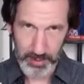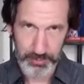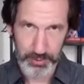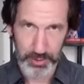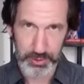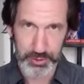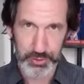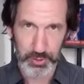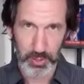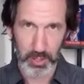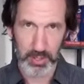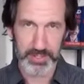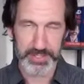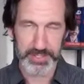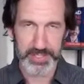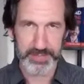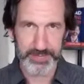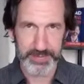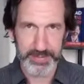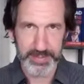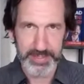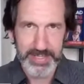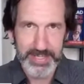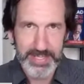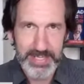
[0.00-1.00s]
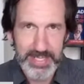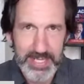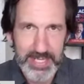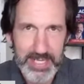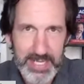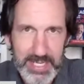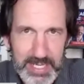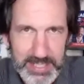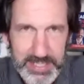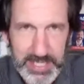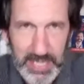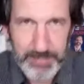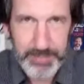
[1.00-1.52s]
those are all the different
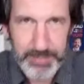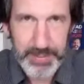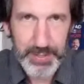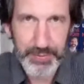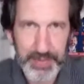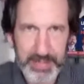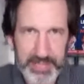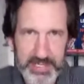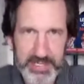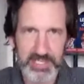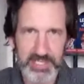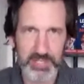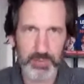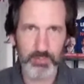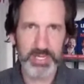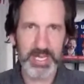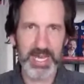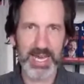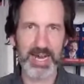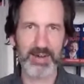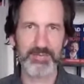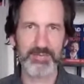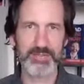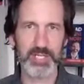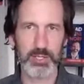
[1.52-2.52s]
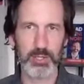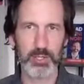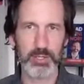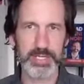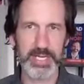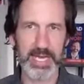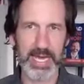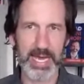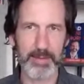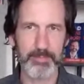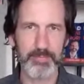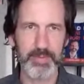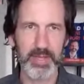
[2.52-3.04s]
types of things that we have to look
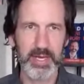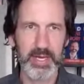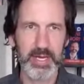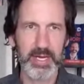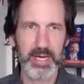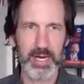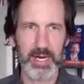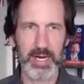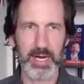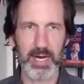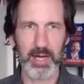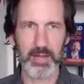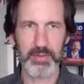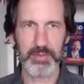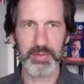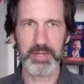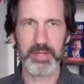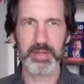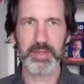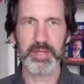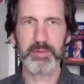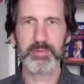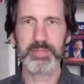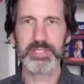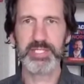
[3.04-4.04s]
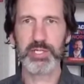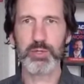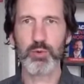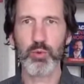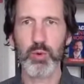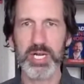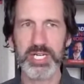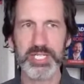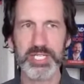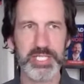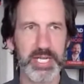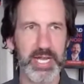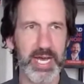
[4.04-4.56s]
at. There was a
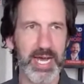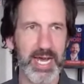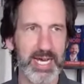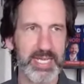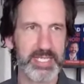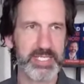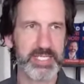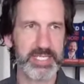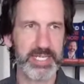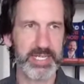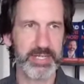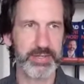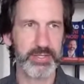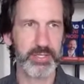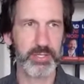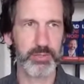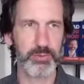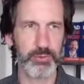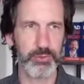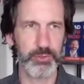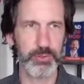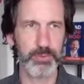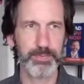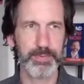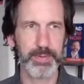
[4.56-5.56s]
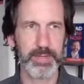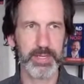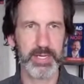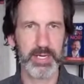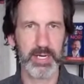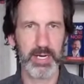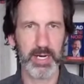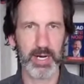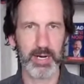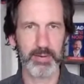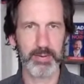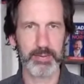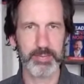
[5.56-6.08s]
question asked in the group,
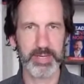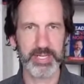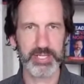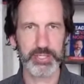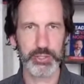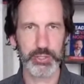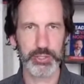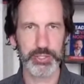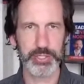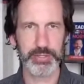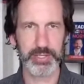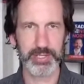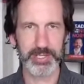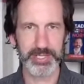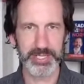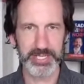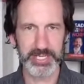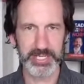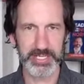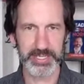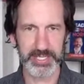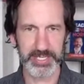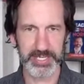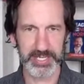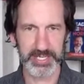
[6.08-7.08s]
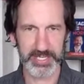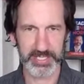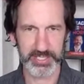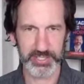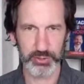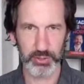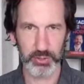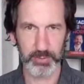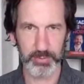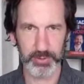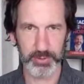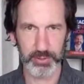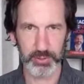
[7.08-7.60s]
and make sure you're leading the next
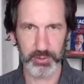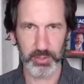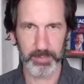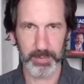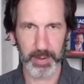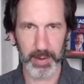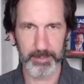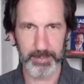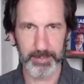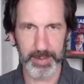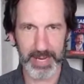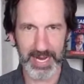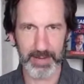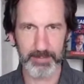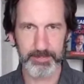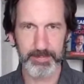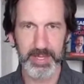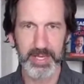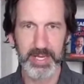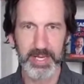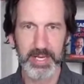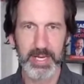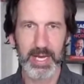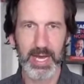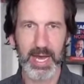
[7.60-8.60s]
normal group, about